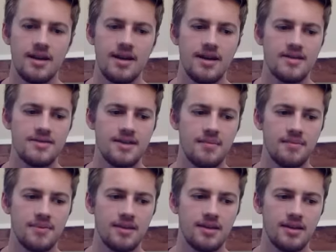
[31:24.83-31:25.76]
it's I
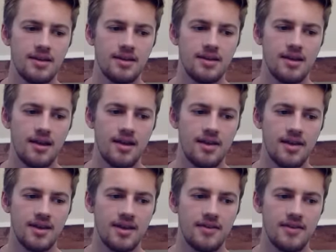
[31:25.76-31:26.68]

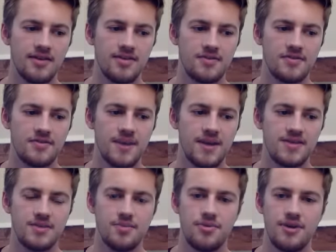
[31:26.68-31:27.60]
think giving sort of
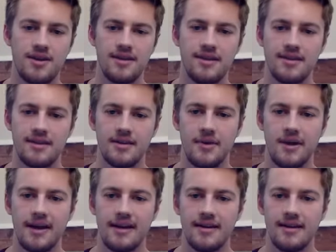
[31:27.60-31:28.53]
space to breathe in a way,